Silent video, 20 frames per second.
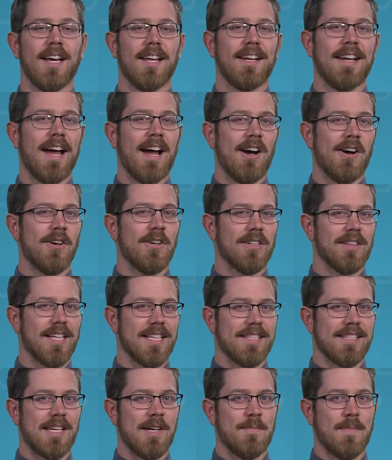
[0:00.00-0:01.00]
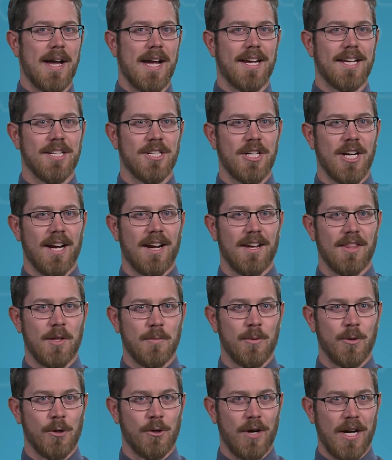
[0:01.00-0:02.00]
Now, let's come back and check on the
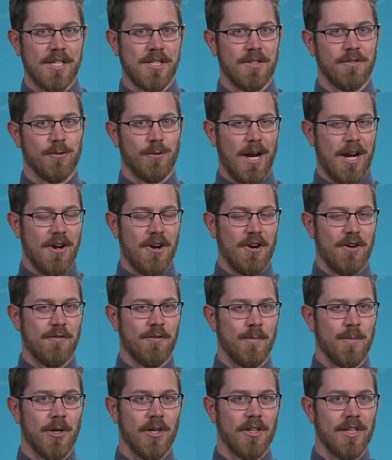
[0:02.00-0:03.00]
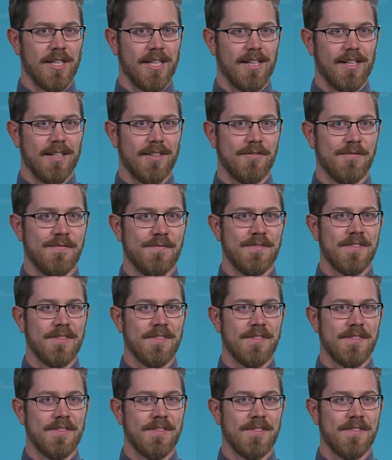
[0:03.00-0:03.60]
progressive render from earlier.